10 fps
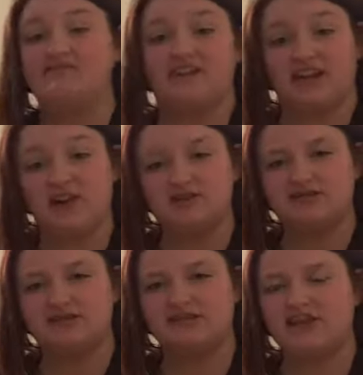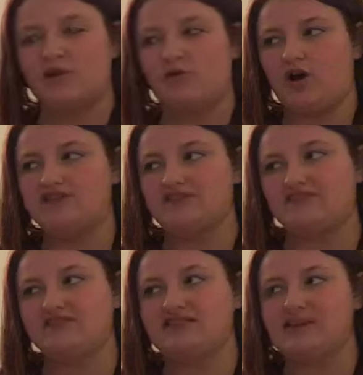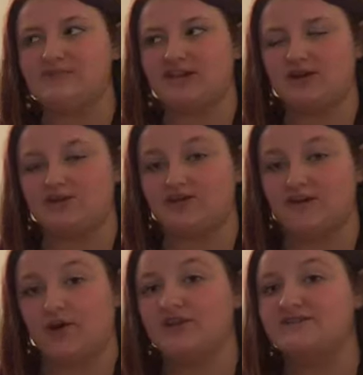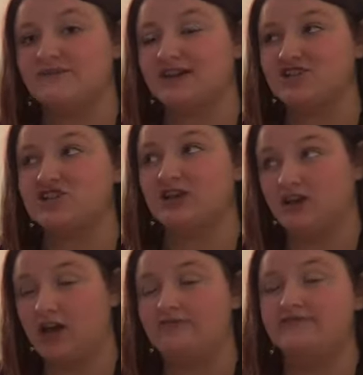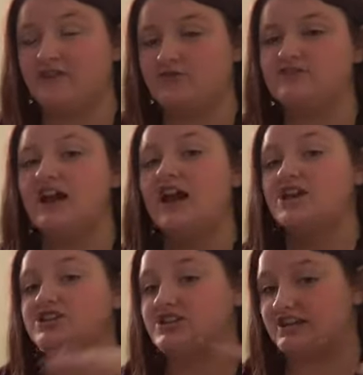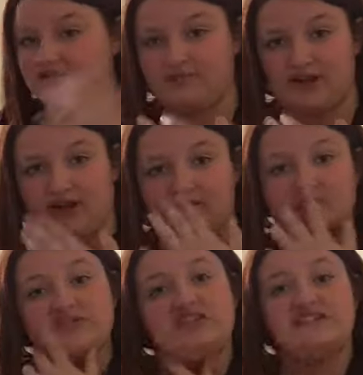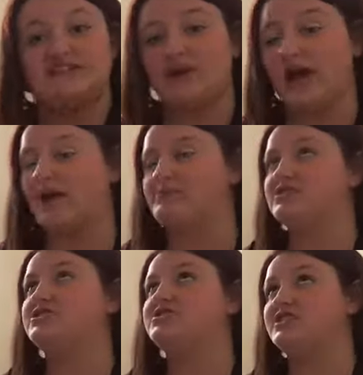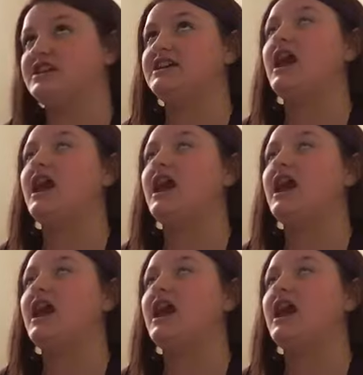videos that you watch, if you see Amelia with the phone, it's because she loves phones. She doesn't play on them, she doesn't know how, but she